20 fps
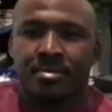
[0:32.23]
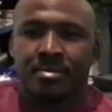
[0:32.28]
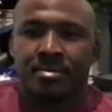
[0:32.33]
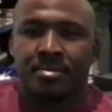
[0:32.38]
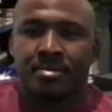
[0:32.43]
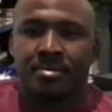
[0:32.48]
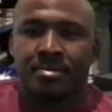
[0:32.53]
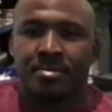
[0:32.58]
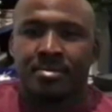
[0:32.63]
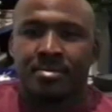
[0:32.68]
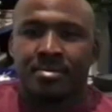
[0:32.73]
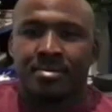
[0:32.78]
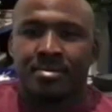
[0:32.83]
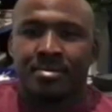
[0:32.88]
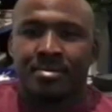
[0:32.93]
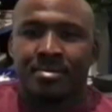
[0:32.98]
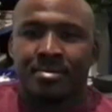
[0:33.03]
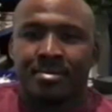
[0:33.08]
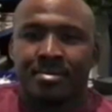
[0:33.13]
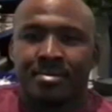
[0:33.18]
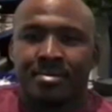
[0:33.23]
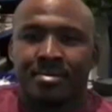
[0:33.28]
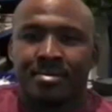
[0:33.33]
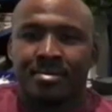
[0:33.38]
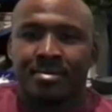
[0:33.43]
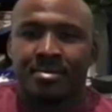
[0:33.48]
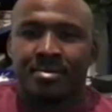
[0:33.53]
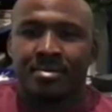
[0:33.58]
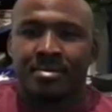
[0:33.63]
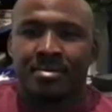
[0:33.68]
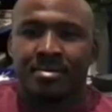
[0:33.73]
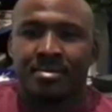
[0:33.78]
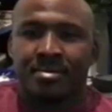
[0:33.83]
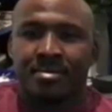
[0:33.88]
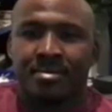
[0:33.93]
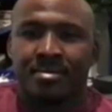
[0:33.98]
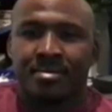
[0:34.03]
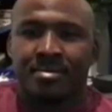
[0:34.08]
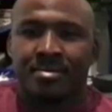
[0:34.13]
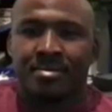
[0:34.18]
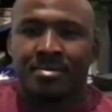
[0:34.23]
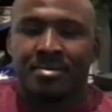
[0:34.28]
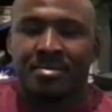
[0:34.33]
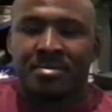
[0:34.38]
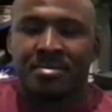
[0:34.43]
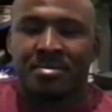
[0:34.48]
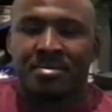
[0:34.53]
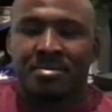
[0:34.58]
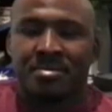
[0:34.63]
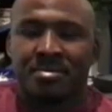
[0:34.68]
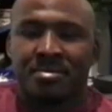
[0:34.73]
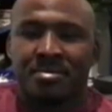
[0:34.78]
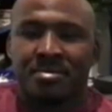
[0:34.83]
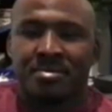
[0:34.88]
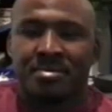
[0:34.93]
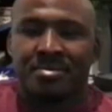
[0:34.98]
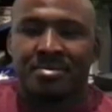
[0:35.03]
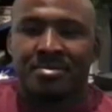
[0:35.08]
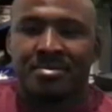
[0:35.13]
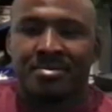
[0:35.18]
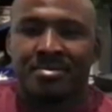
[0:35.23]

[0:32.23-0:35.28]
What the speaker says: (not speaking)